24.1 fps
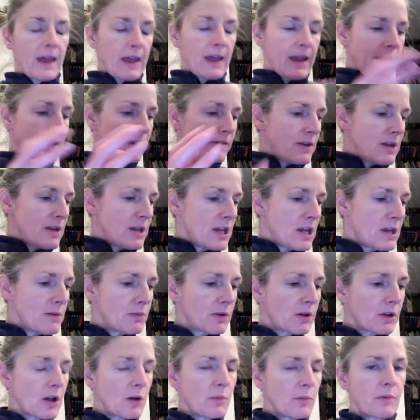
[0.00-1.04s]
and the
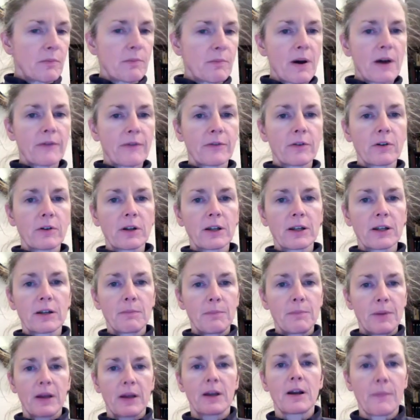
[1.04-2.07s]
hemoglobin buffer can
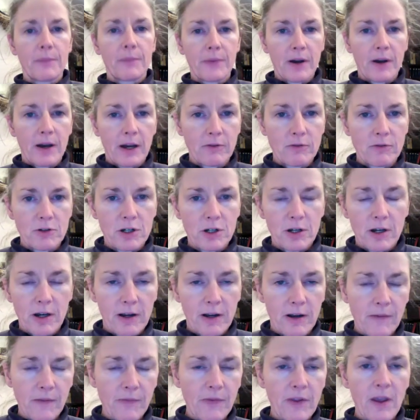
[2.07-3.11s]
pick up the hydrogen
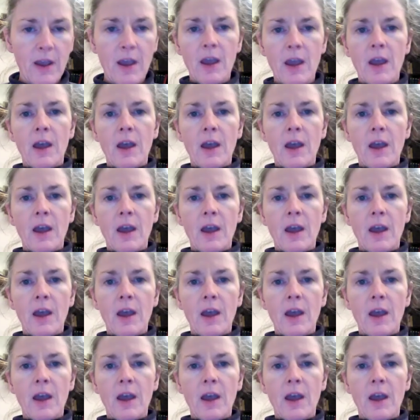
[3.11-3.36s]
ion,